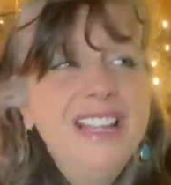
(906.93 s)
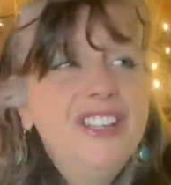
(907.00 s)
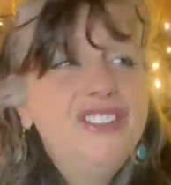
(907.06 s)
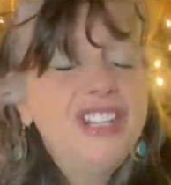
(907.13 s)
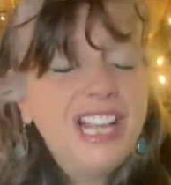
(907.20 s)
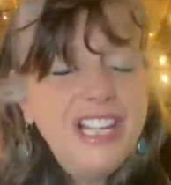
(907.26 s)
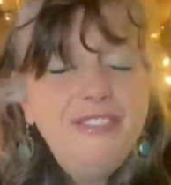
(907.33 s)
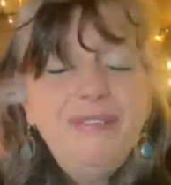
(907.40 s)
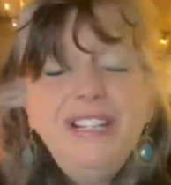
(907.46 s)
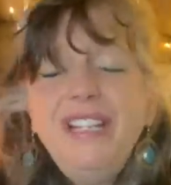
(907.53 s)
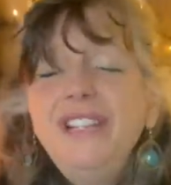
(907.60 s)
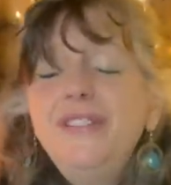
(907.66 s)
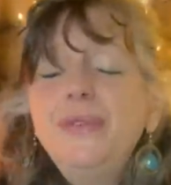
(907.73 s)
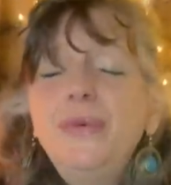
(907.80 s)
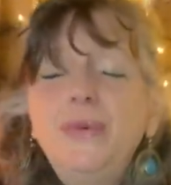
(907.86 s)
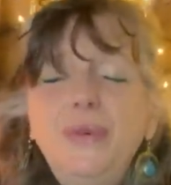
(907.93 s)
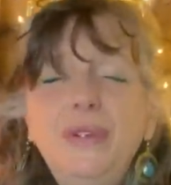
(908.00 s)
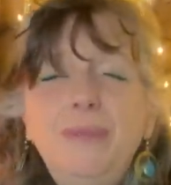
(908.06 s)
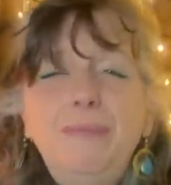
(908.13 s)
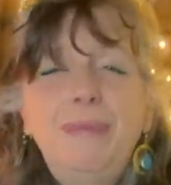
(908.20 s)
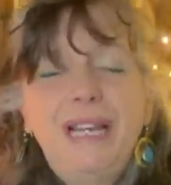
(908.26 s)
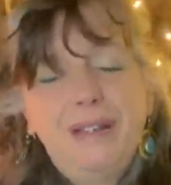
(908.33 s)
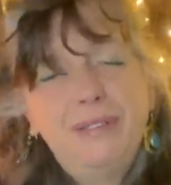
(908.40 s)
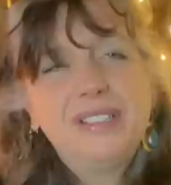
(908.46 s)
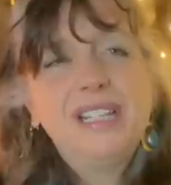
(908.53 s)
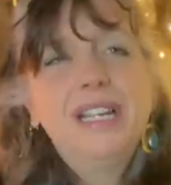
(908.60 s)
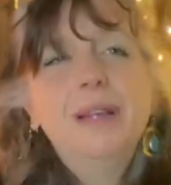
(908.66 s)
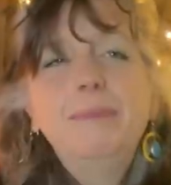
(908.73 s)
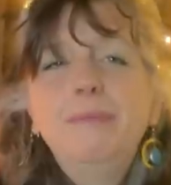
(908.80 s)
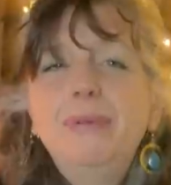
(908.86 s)
January is all about
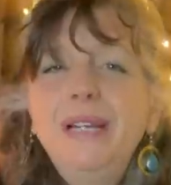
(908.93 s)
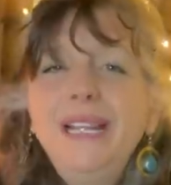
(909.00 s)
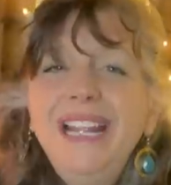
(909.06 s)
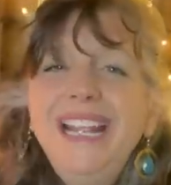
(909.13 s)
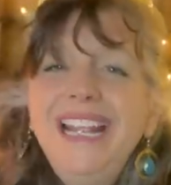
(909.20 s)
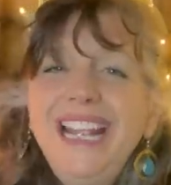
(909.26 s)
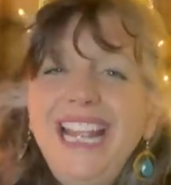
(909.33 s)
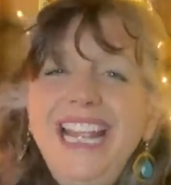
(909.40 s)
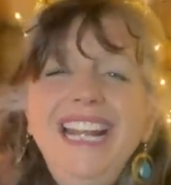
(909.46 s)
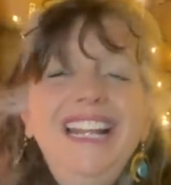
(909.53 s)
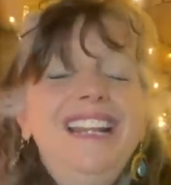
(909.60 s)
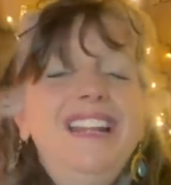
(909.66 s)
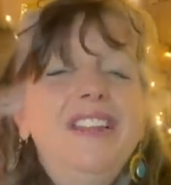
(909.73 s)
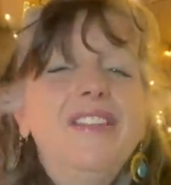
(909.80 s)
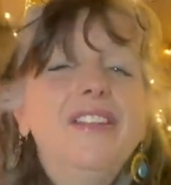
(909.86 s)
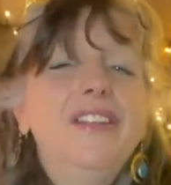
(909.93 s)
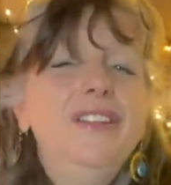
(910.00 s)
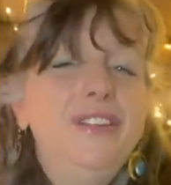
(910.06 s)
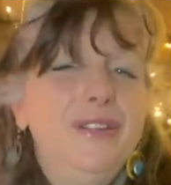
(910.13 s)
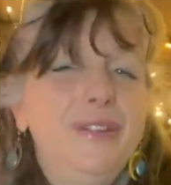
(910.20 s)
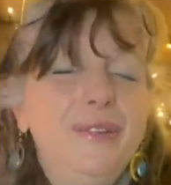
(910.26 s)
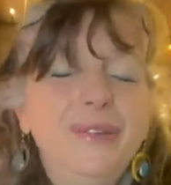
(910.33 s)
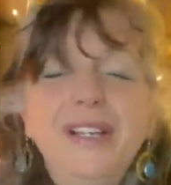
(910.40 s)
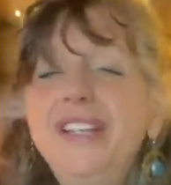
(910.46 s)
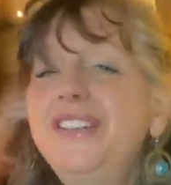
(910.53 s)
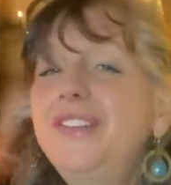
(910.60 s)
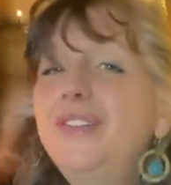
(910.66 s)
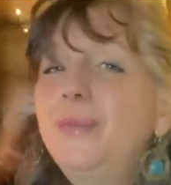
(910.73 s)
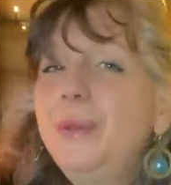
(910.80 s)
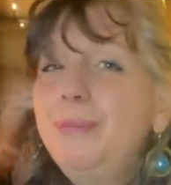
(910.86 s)
bringing in the new and
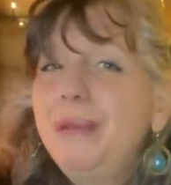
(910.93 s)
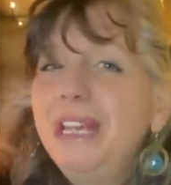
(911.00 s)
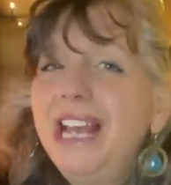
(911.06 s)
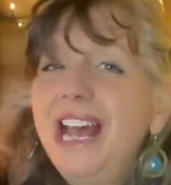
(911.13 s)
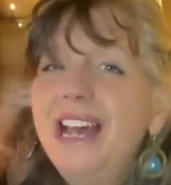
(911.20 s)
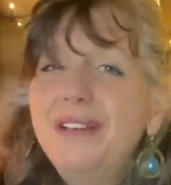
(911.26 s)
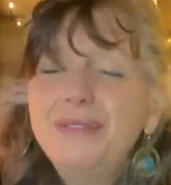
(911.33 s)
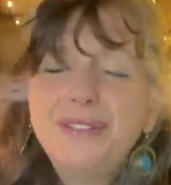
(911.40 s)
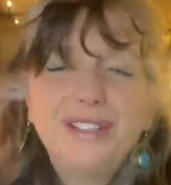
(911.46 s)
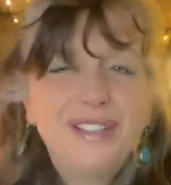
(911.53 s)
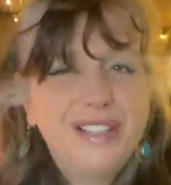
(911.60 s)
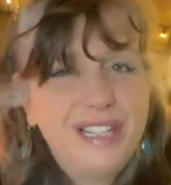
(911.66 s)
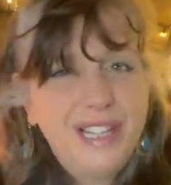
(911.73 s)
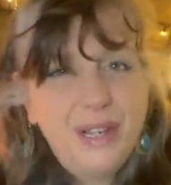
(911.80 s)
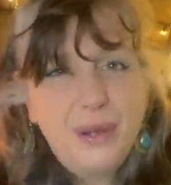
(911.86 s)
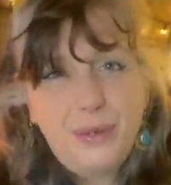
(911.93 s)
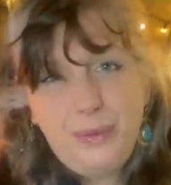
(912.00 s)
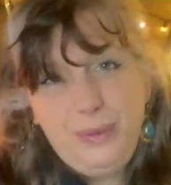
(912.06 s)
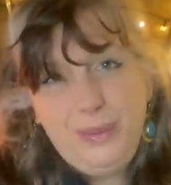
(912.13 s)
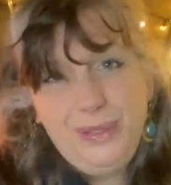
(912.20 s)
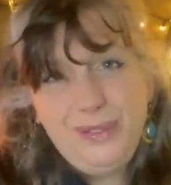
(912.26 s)
sweeping out the old.